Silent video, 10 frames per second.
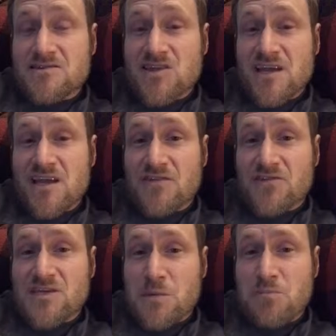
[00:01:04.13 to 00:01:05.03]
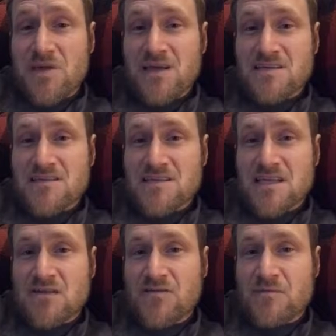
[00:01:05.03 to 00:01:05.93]
so you can cut those up in pieces
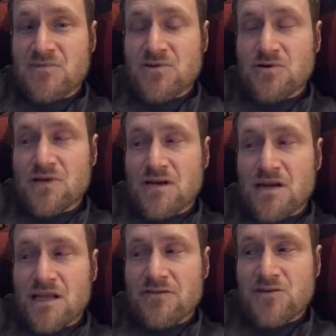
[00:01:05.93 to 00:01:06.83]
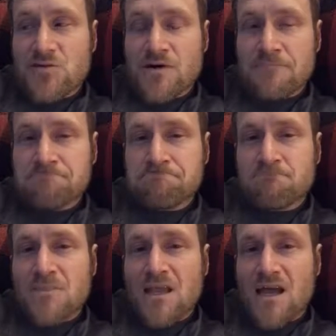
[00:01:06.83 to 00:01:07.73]
and give them to or give it to them.
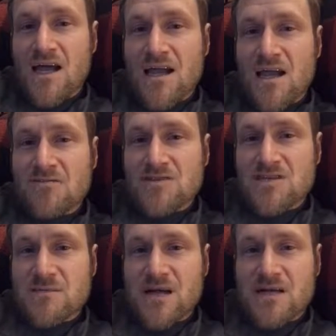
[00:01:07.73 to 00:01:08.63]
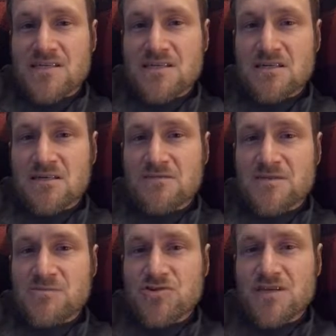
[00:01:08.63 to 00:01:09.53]
I have just a box
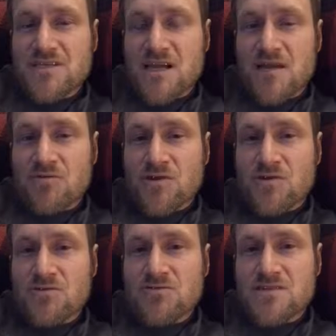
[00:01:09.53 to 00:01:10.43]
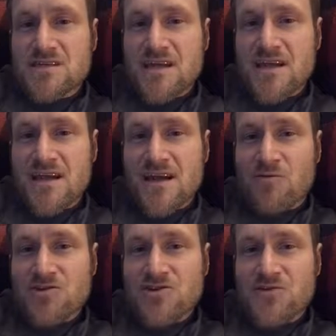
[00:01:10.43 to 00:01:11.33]
of some treats I will use, and I
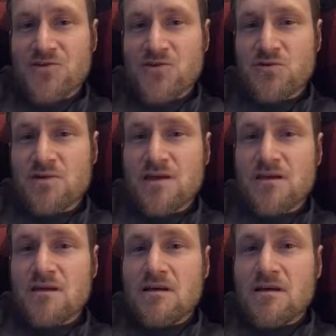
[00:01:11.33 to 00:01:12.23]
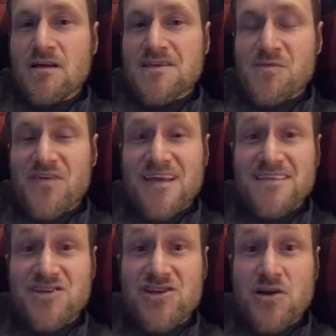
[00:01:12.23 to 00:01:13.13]
will show you some
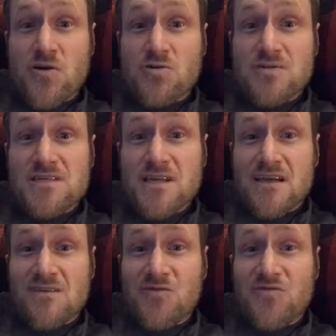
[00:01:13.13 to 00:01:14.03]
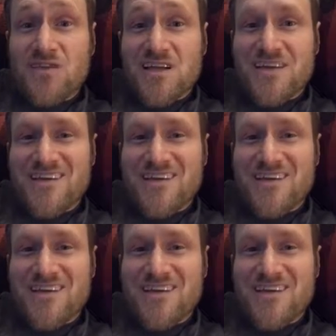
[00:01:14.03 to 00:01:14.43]
things that she knows, and hopefully